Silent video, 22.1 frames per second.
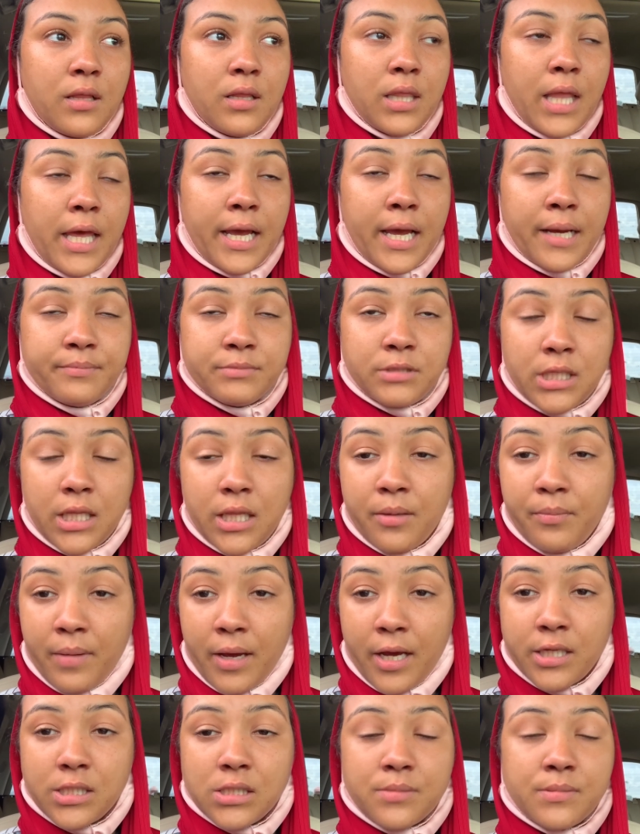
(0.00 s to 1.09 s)
I'm telling
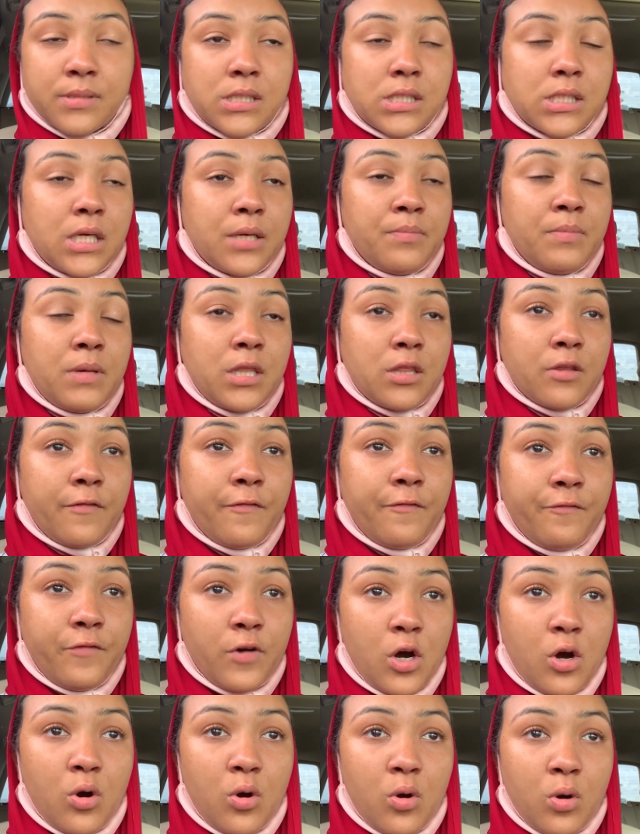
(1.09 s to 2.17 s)
my husband to give me the
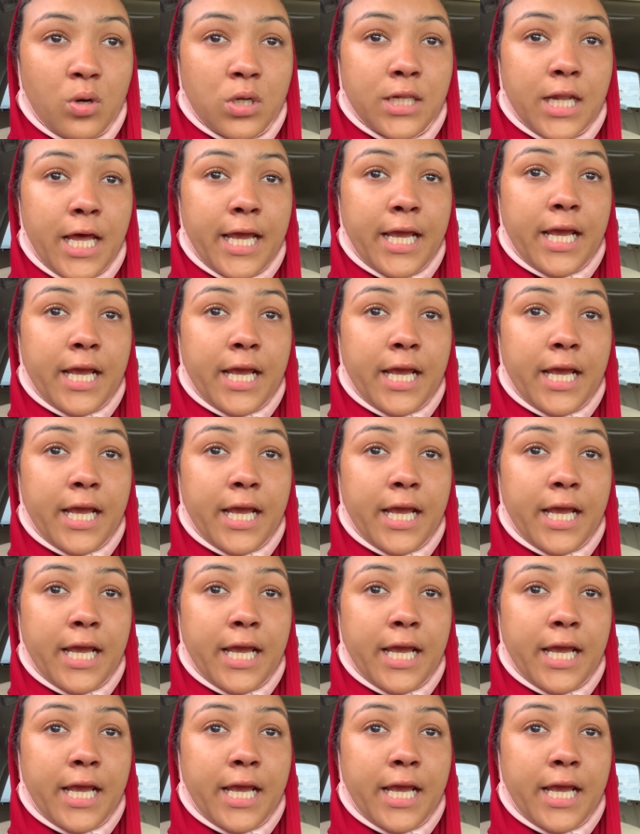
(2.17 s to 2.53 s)
phone,